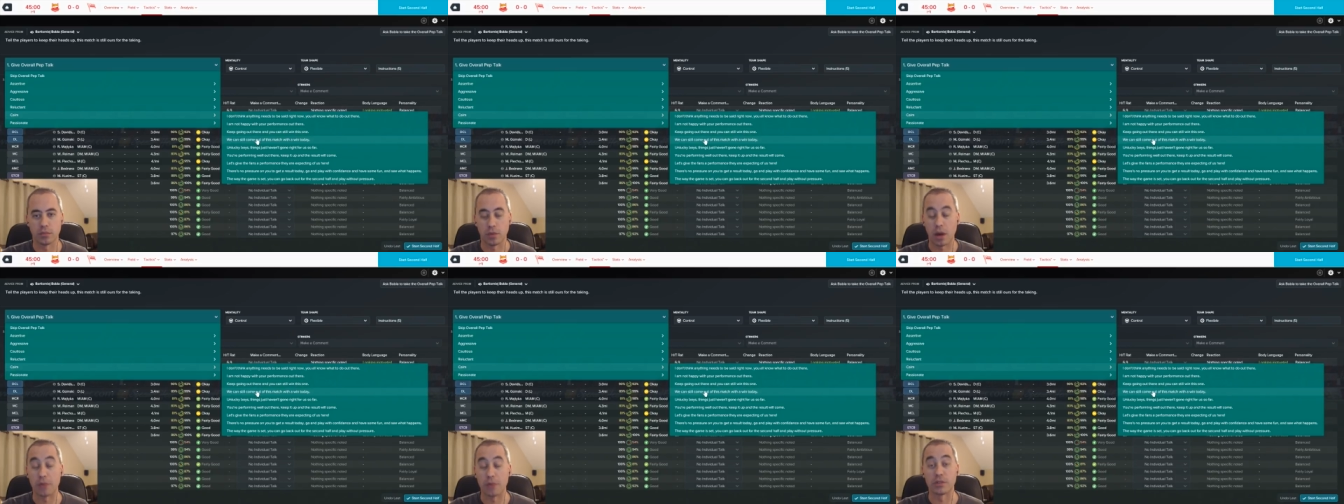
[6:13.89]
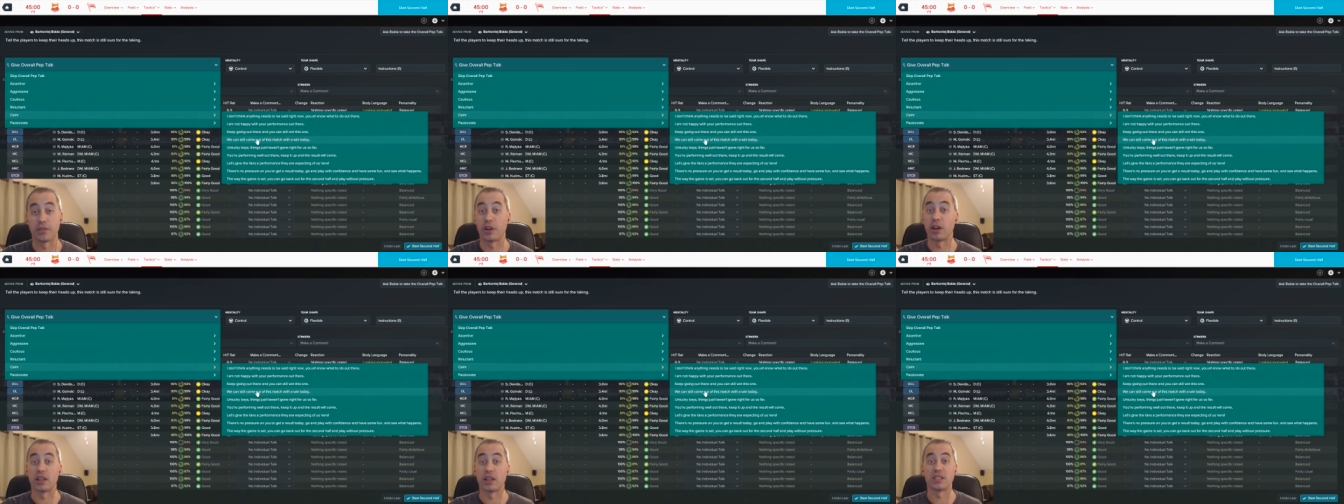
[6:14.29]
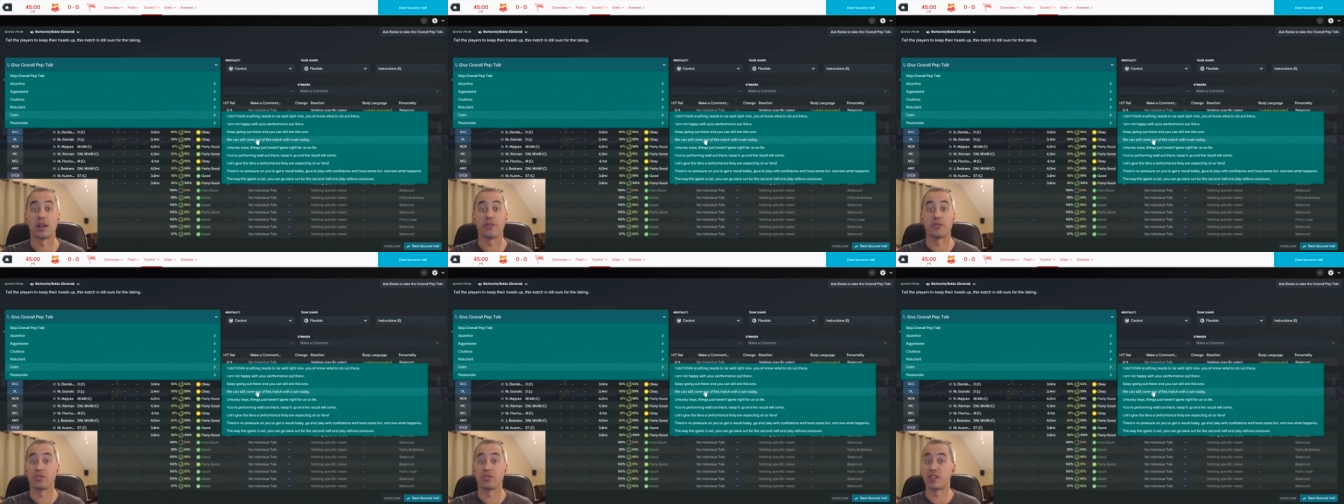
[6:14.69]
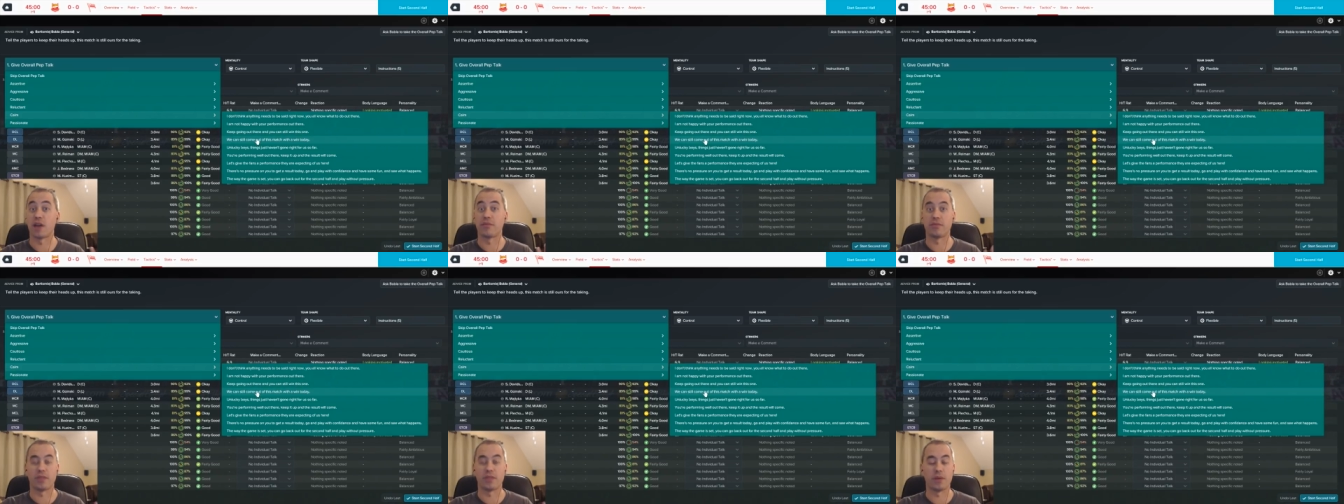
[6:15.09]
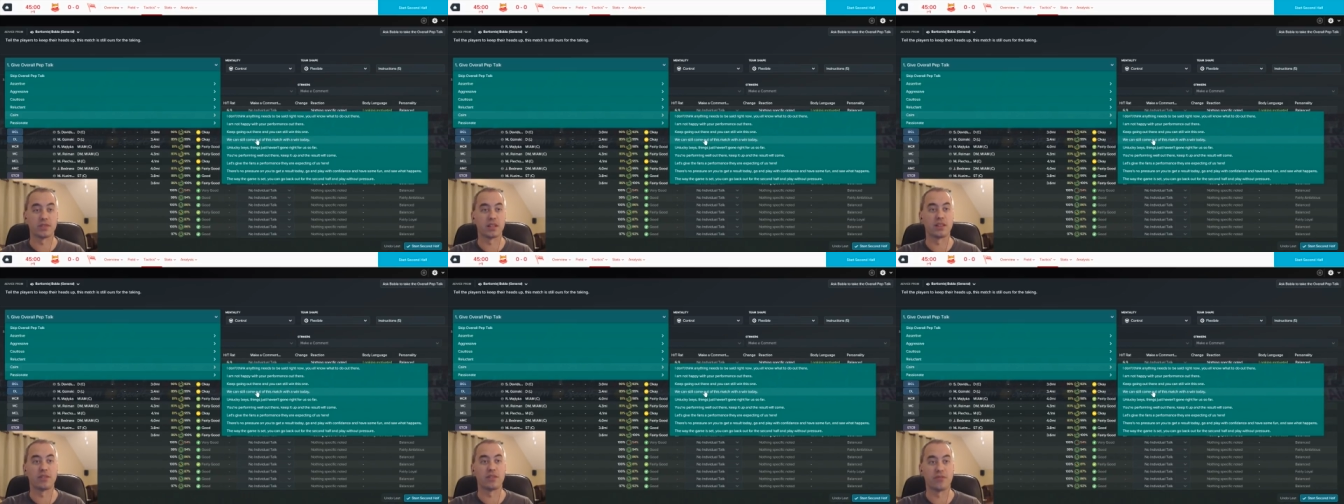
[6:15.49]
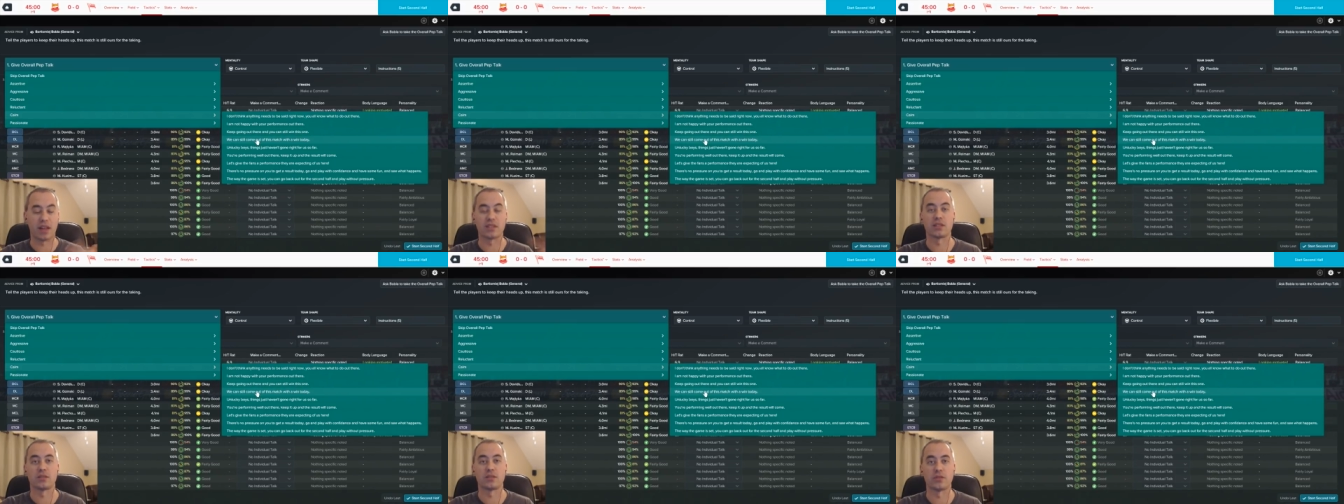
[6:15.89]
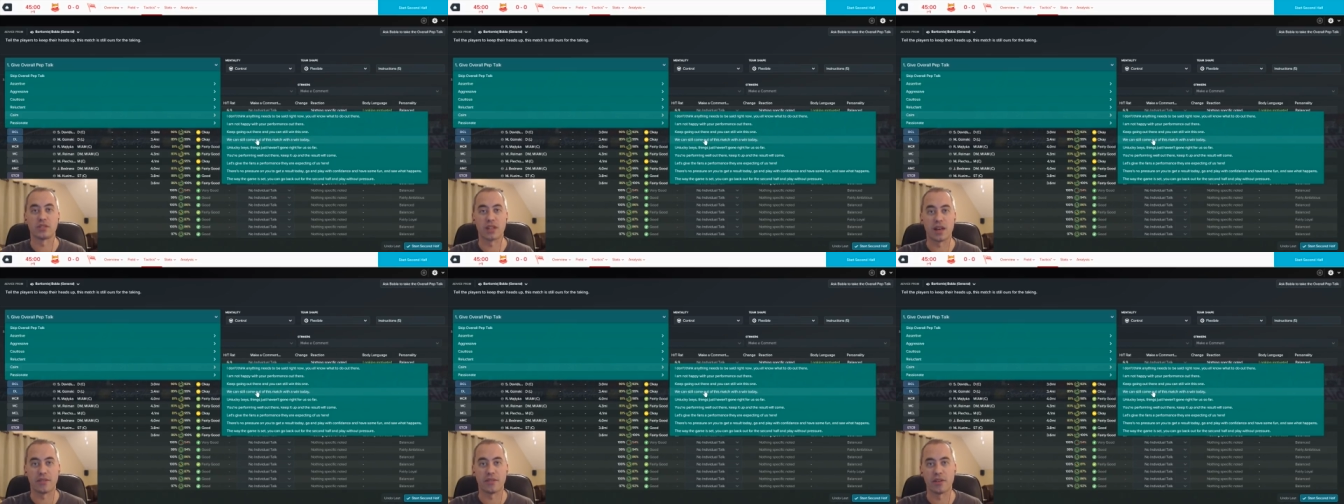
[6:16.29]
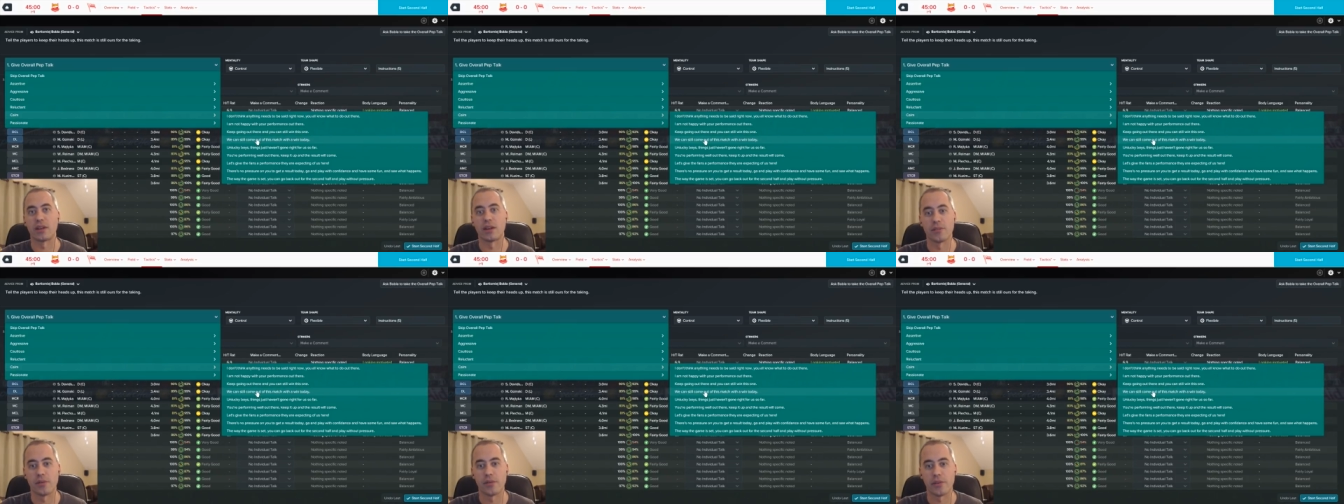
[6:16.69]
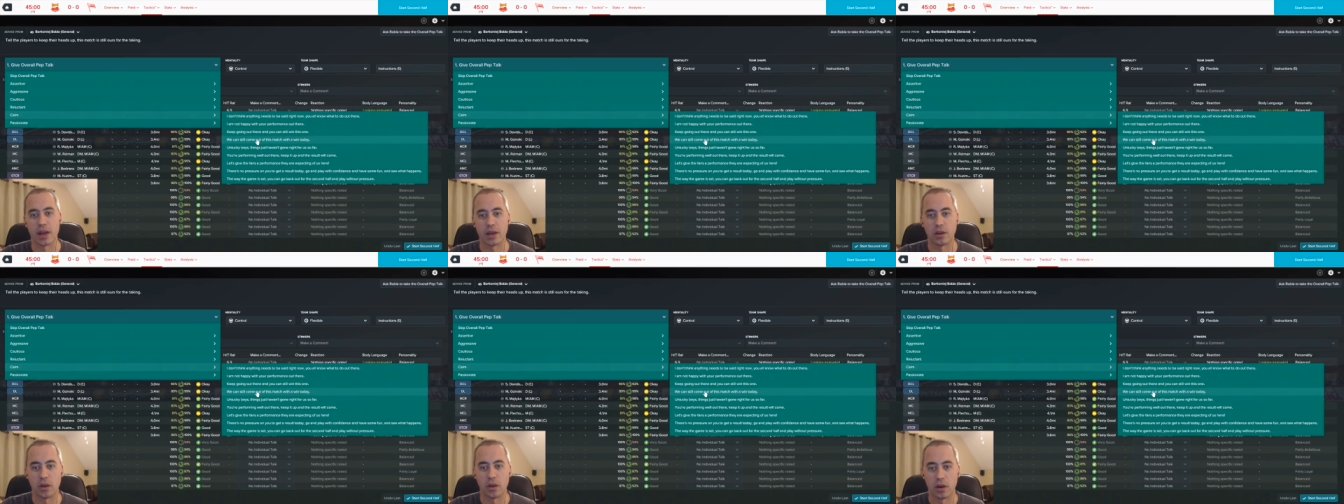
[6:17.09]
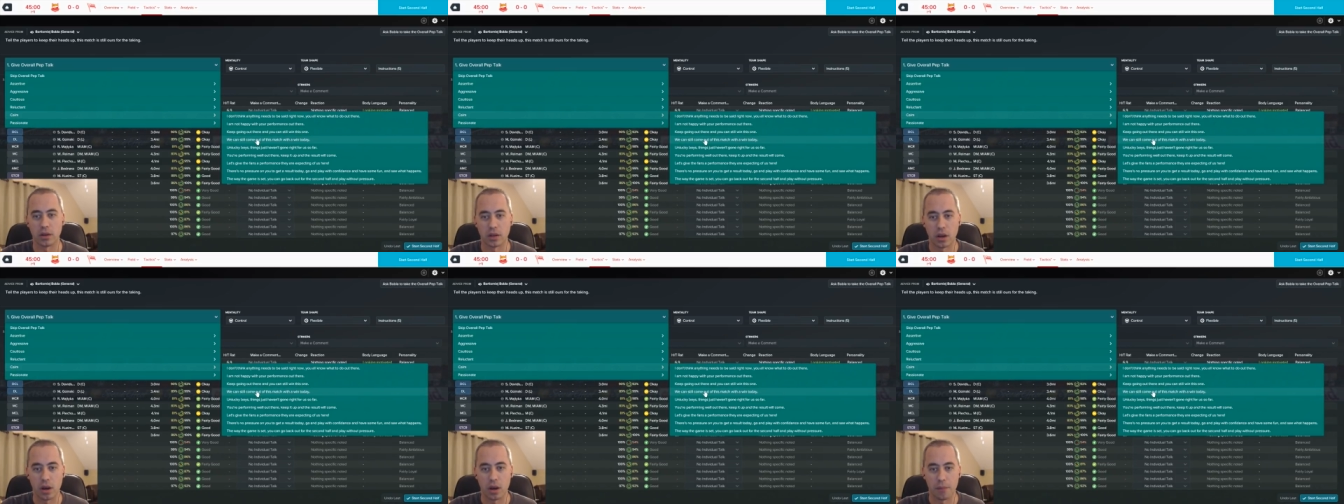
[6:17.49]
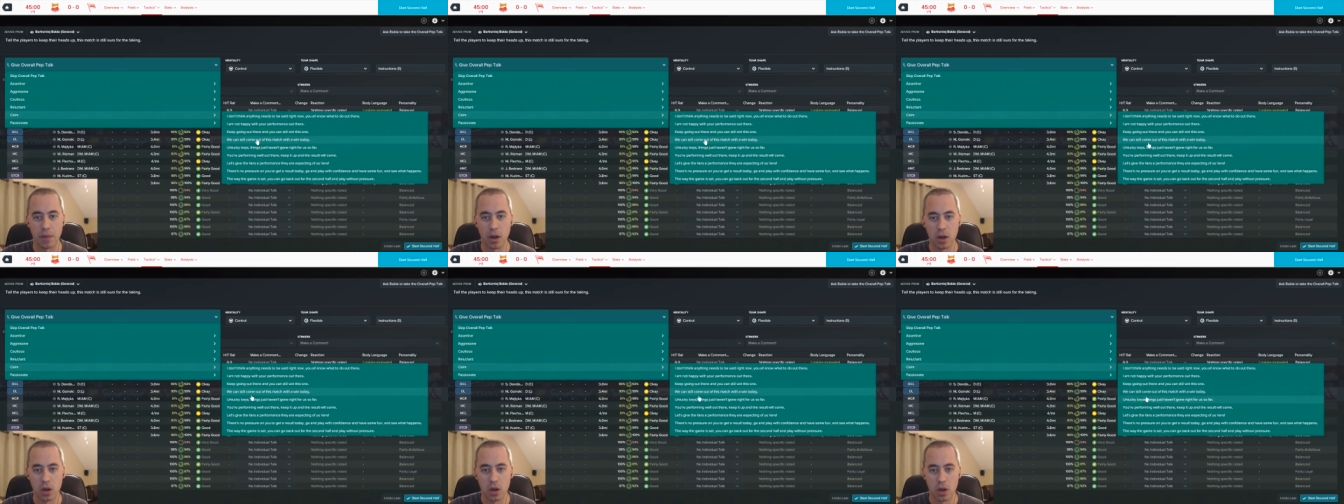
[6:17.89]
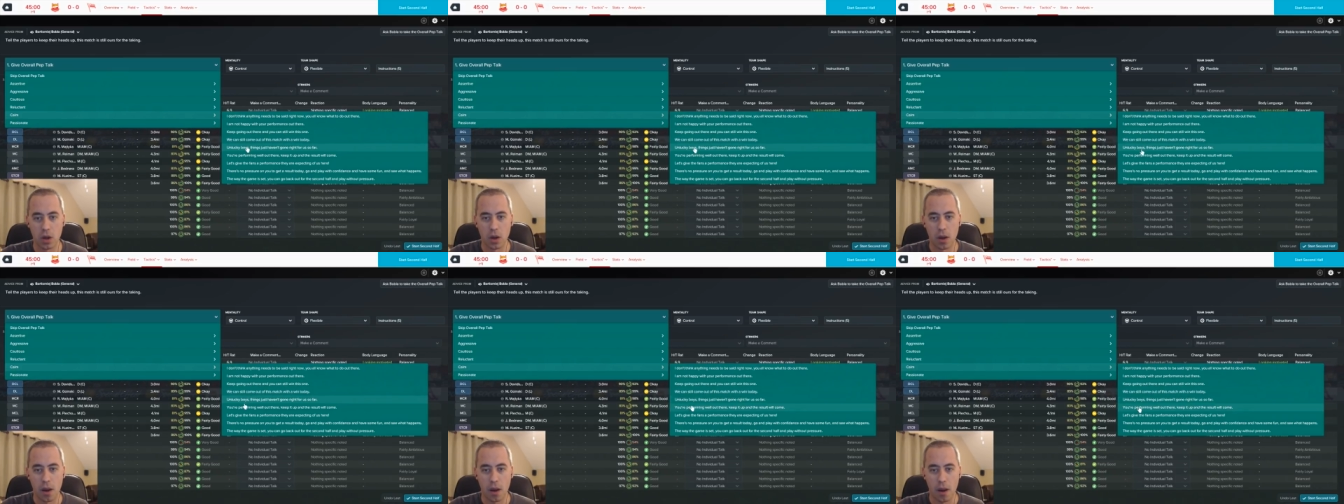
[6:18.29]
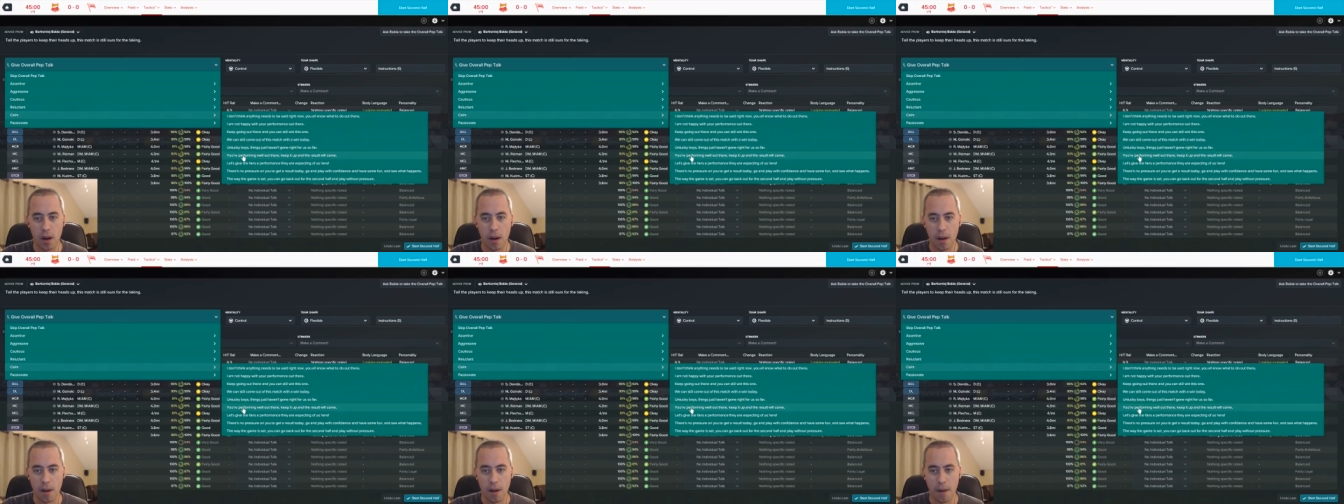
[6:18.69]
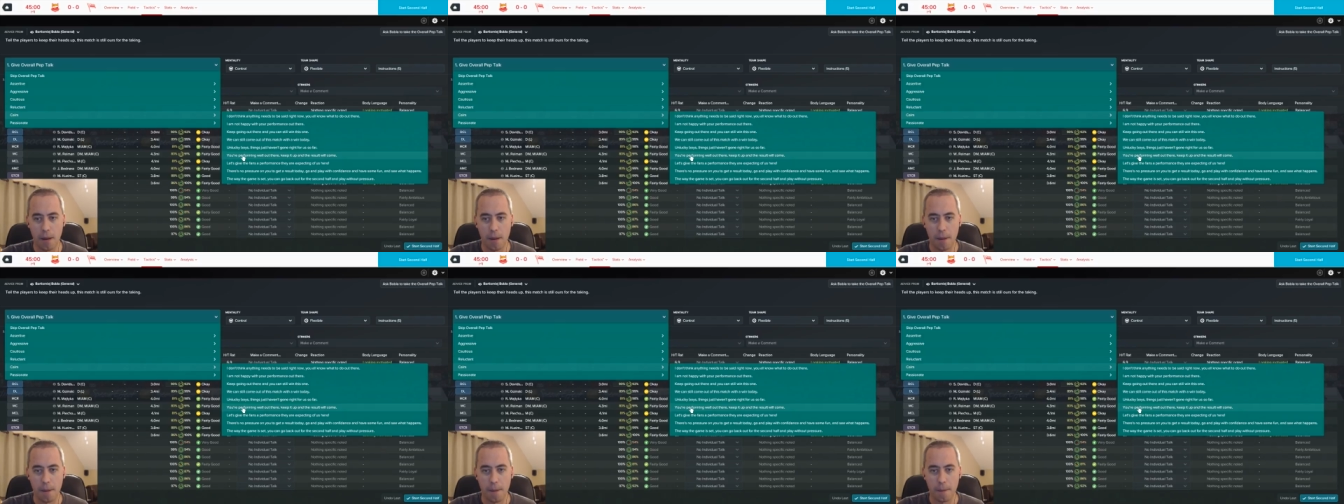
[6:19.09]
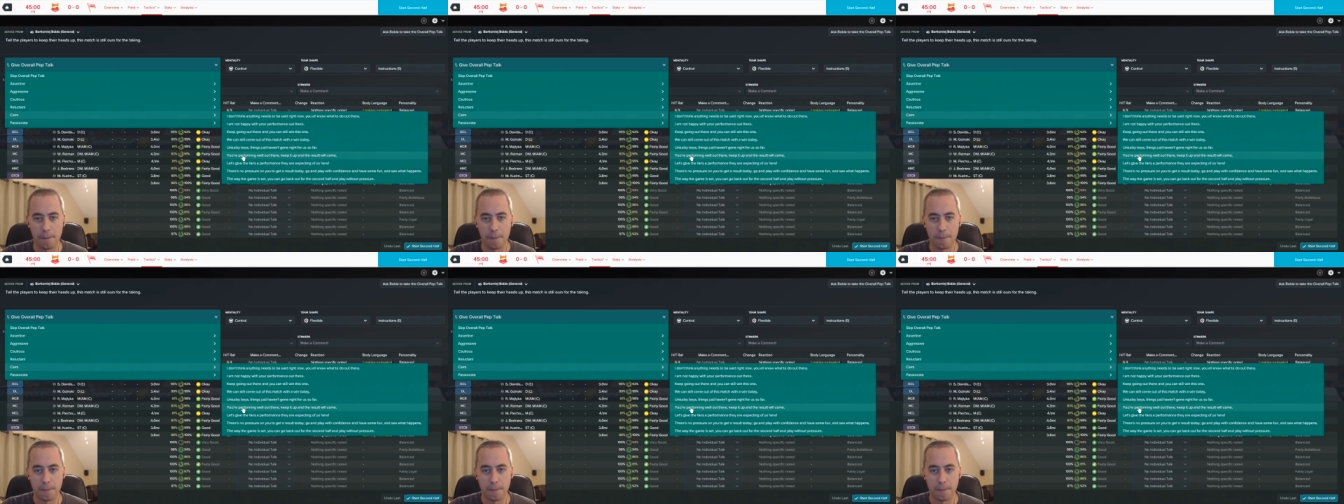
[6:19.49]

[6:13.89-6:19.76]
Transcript: Well, that was a very exciting first half. That was like the fastest first half I think I've ever had on com. Um,